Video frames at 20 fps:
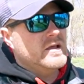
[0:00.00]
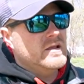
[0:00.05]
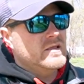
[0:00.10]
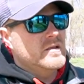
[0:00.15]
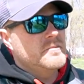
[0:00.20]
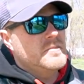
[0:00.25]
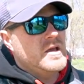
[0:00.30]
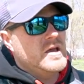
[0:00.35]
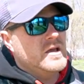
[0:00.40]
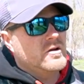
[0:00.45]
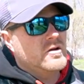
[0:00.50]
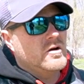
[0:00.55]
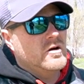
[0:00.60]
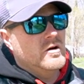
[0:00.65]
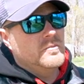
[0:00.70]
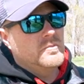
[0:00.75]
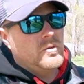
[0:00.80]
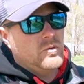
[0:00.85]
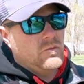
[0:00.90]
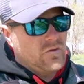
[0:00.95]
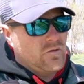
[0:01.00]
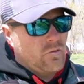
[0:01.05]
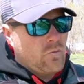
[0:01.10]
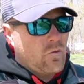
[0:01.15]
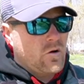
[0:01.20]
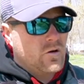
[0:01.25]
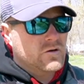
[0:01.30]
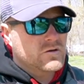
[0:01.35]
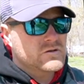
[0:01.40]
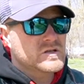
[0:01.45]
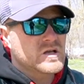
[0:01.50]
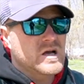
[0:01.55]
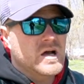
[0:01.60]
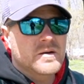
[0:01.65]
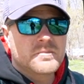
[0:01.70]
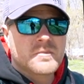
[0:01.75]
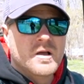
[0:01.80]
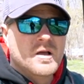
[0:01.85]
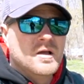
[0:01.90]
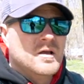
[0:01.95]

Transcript: in the main current. But when the water's up,